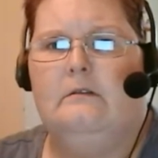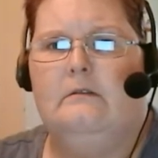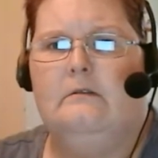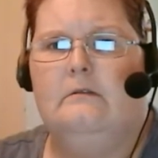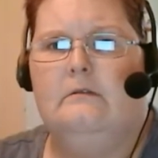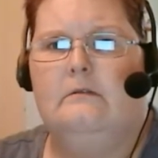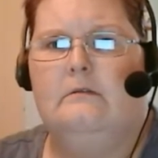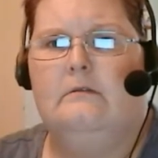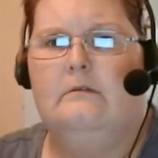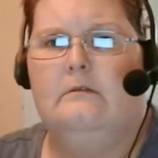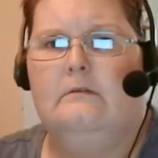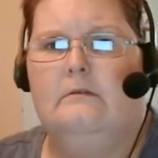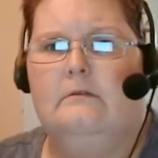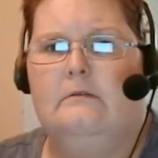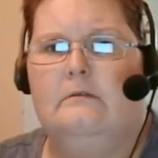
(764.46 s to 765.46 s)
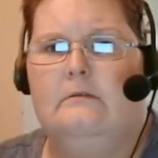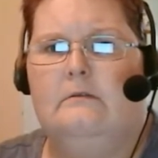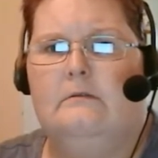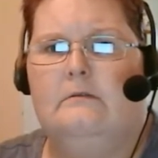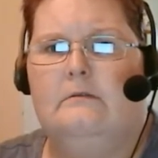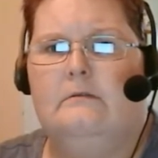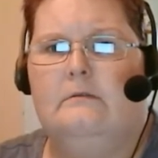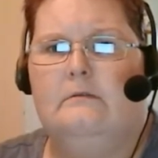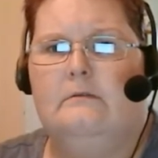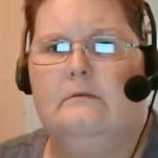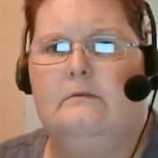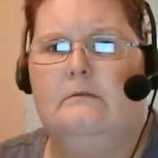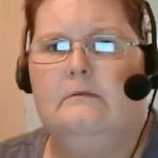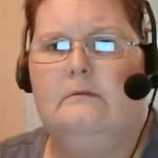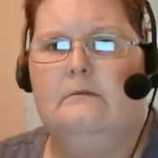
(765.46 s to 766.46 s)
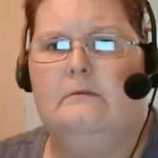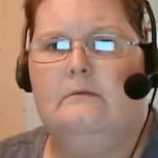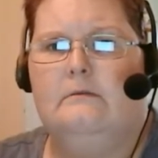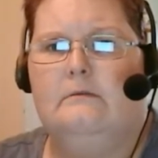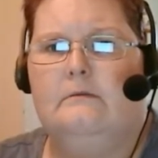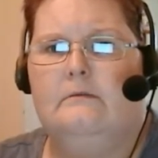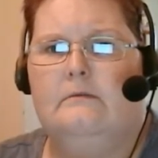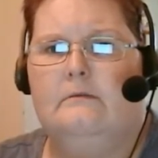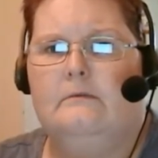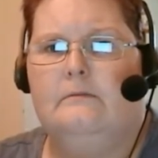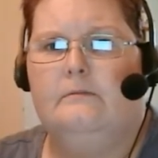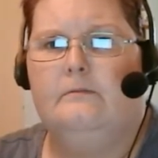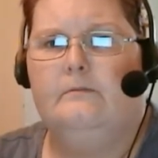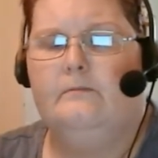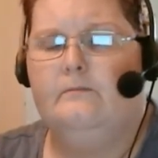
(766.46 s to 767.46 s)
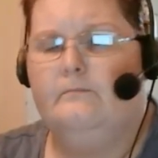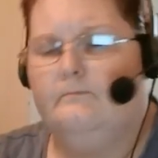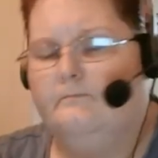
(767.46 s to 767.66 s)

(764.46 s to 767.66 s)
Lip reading: (no one is talking)